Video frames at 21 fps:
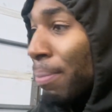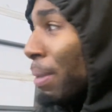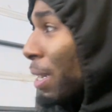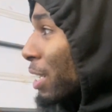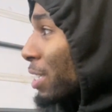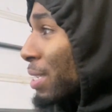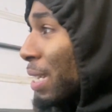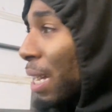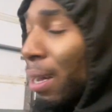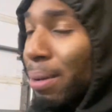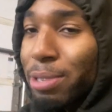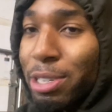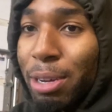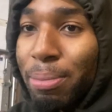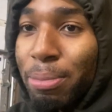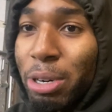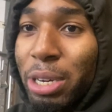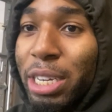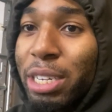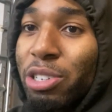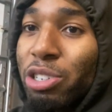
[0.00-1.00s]
By the time
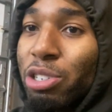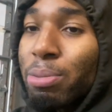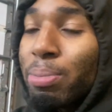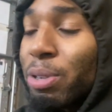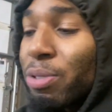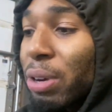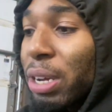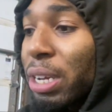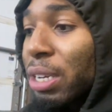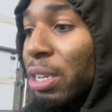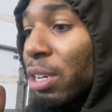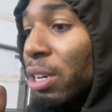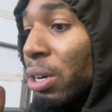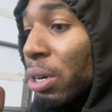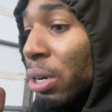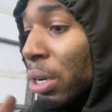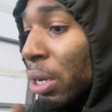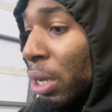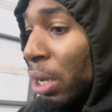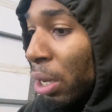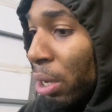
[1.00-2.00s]
summer hits, you'll be ready to go.
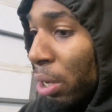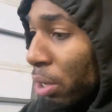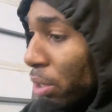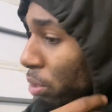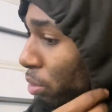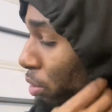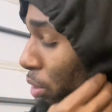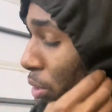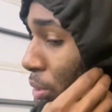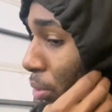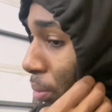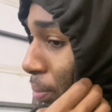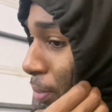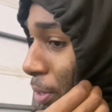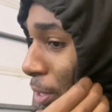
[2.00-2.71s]
So,